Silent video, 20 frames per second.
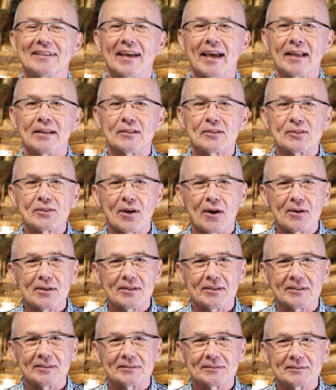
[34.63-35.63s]
and a
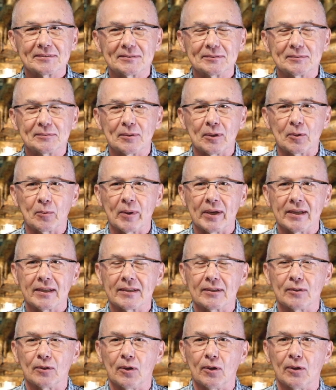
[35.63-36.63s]
sangha where we
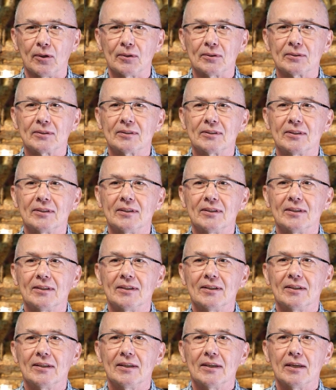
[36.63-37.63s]
can all
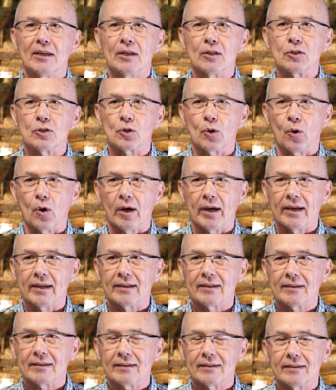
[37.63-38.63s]
enjoy